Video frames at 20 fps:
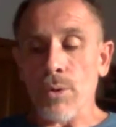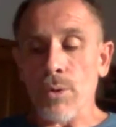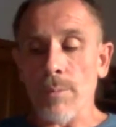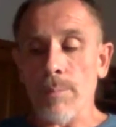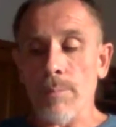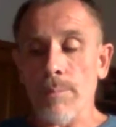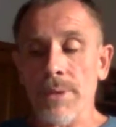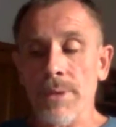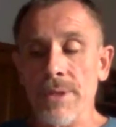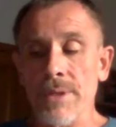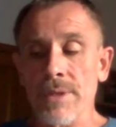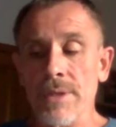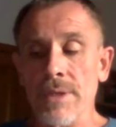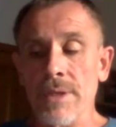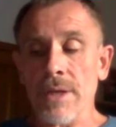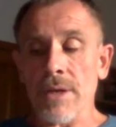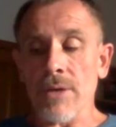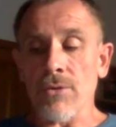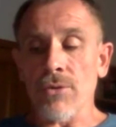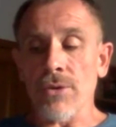will be
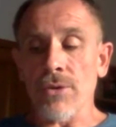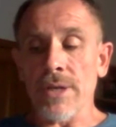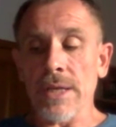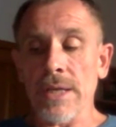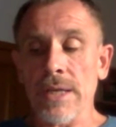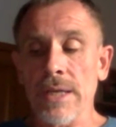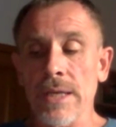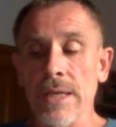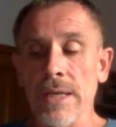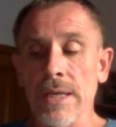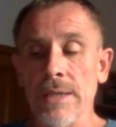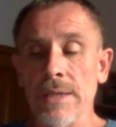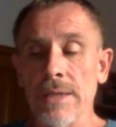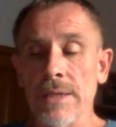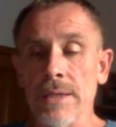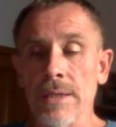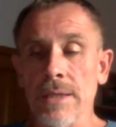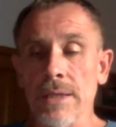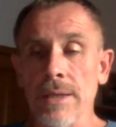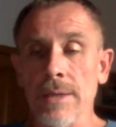TRE
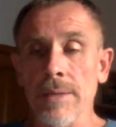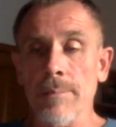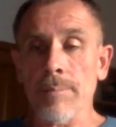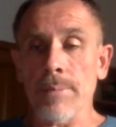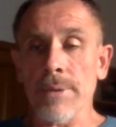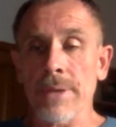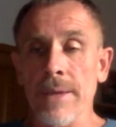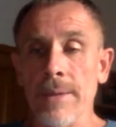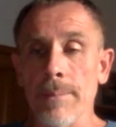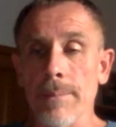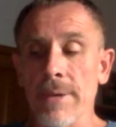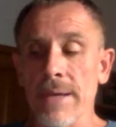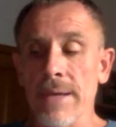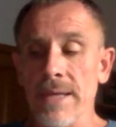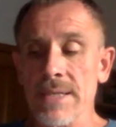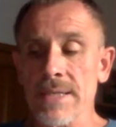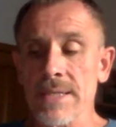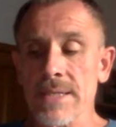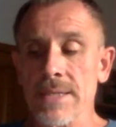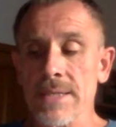and
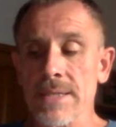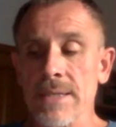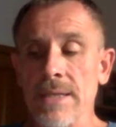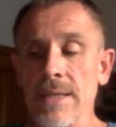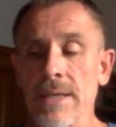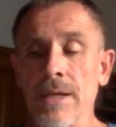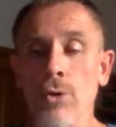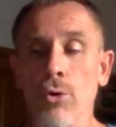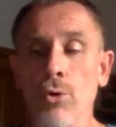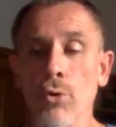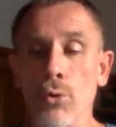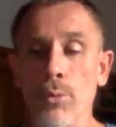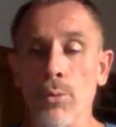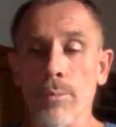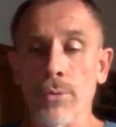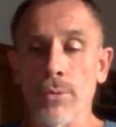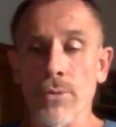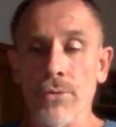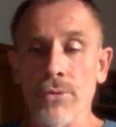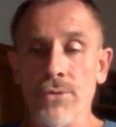PMS,
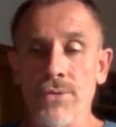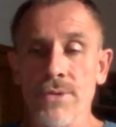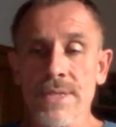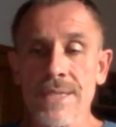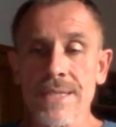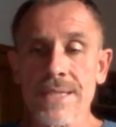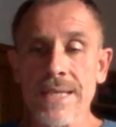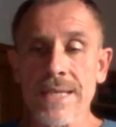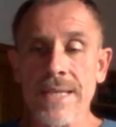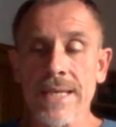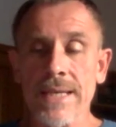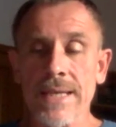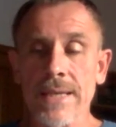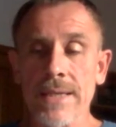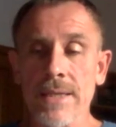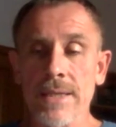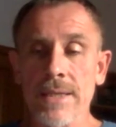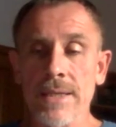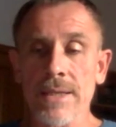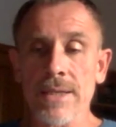hormones
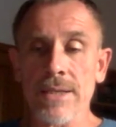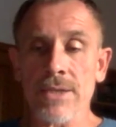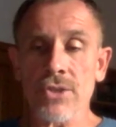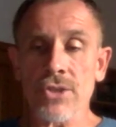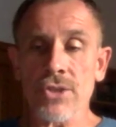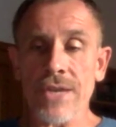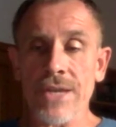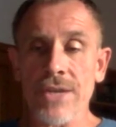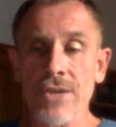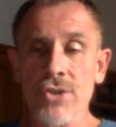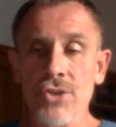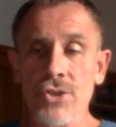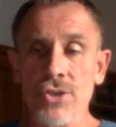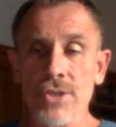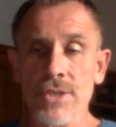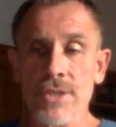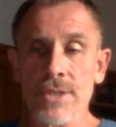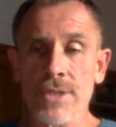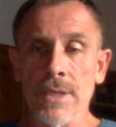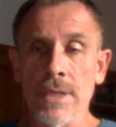and
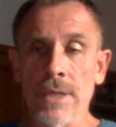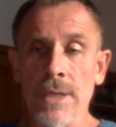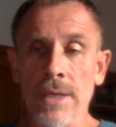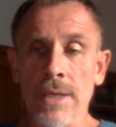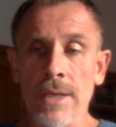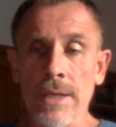changes.